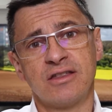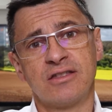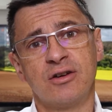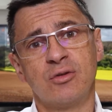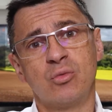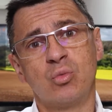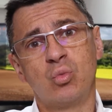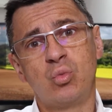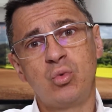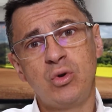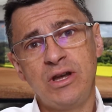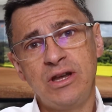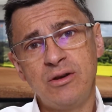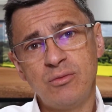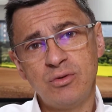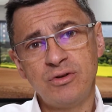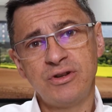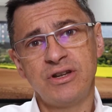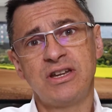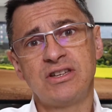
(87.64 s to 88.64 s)
that we
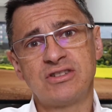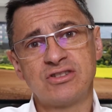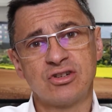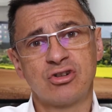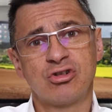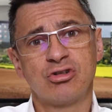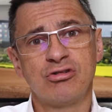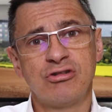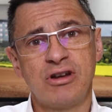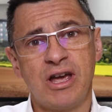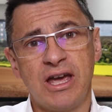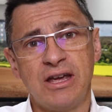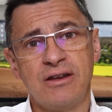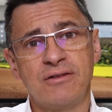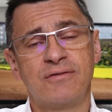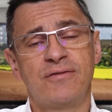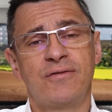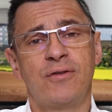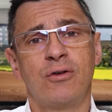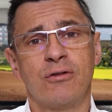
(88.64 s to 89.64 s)
will need to
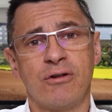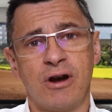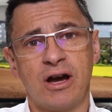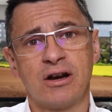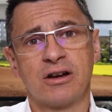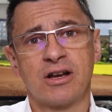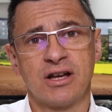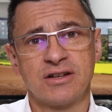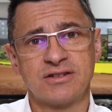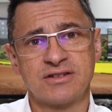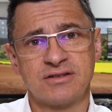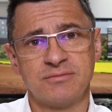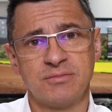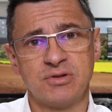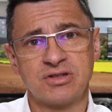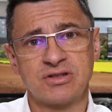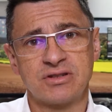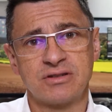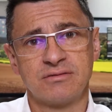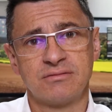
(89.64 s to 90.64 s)
create for our
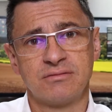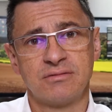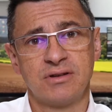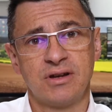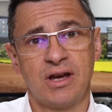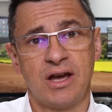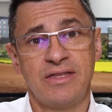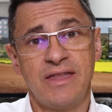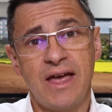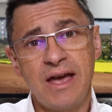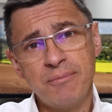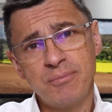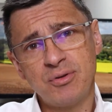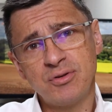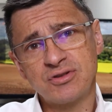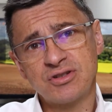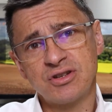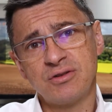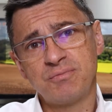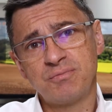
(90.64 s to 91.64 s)
customers. And that
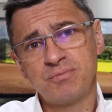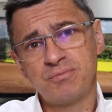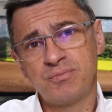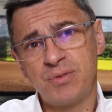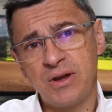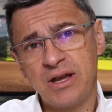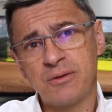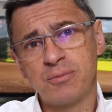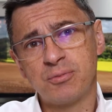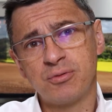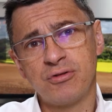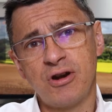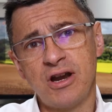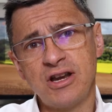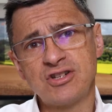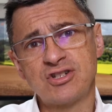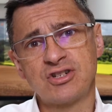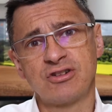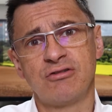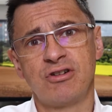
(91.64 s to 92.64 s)
puts a big
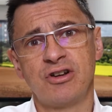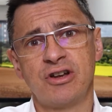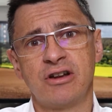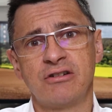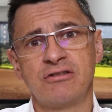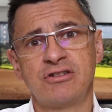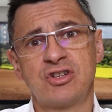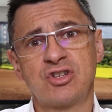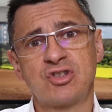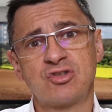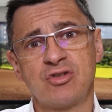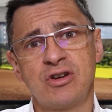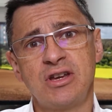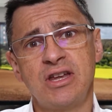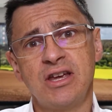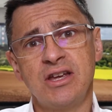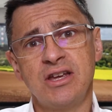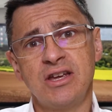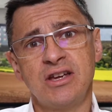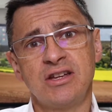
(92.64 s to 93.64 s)
pressure on our industry
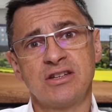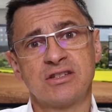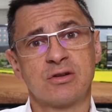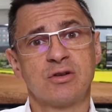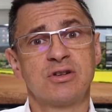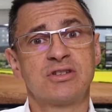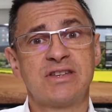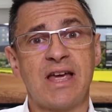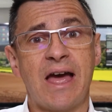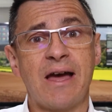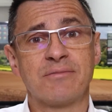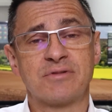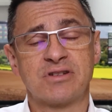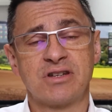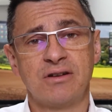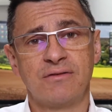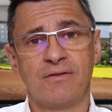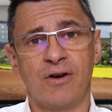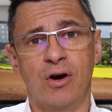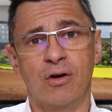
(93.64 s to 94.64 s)
to adapt
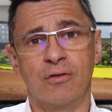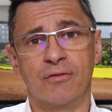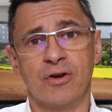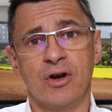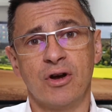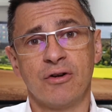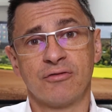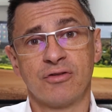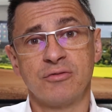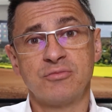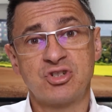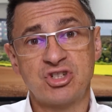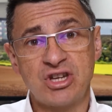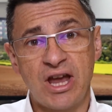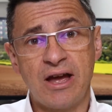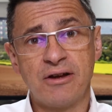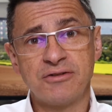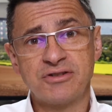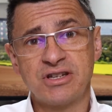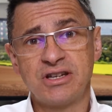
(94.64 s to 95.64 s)
and evolve. From
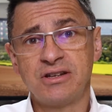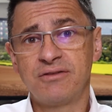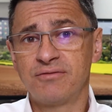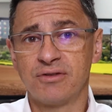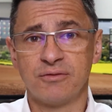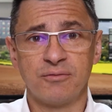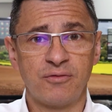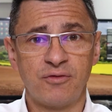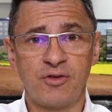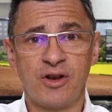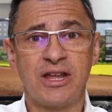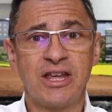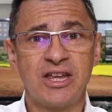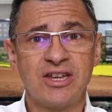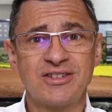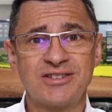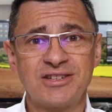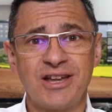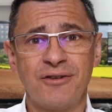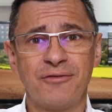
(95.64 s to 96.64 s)
shouting, from
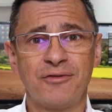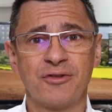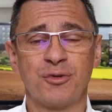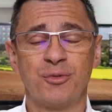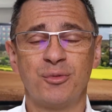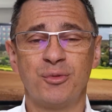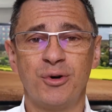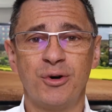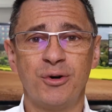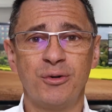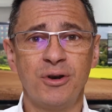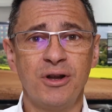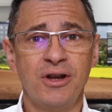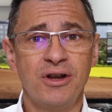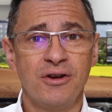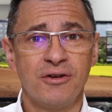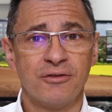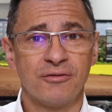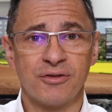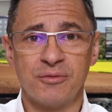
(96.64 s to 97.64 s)
flinging stuff at the wall,
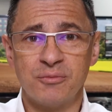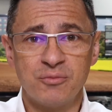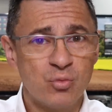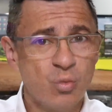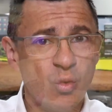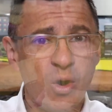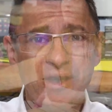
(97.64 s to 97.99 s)
from